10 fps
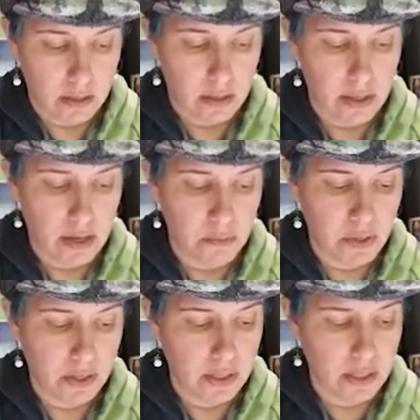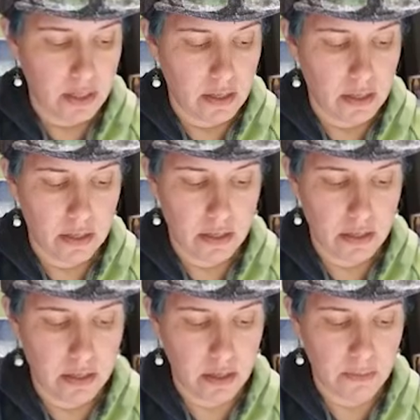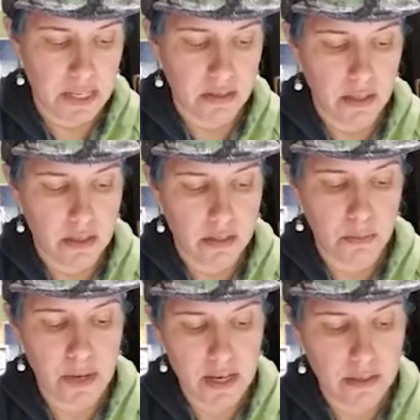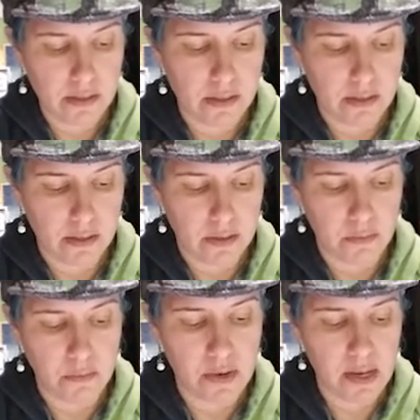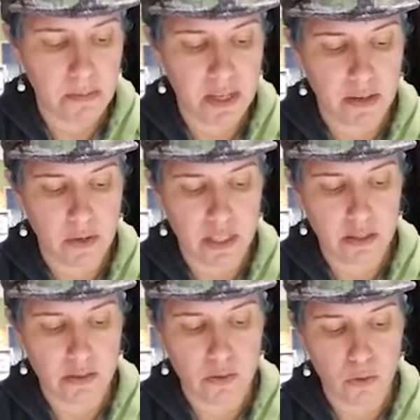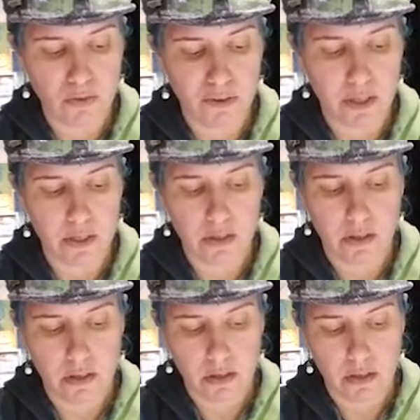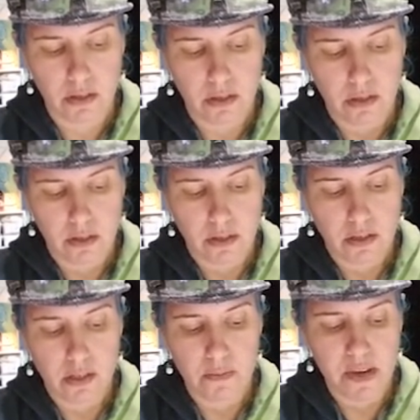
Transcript: that building to come out into space. Maybe I want the storefront to be